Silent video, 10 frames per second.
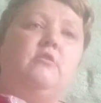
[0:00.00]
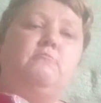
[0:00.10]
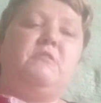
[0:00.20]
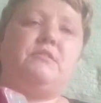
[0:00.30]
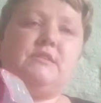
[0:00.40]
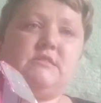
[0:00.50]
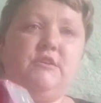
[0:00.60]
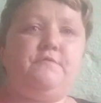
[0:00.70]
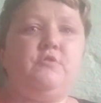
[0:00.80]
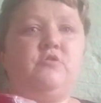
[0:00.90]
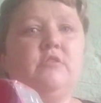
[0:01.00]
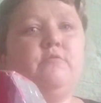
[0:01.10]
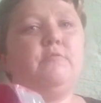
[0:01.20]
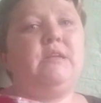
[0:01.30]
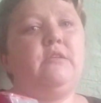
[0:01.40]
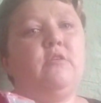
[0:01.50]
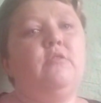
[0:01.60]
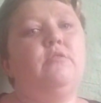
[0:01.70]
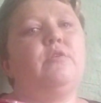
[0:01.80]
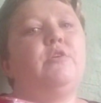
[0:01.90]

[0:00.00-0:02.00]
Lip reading: with this if you don't really know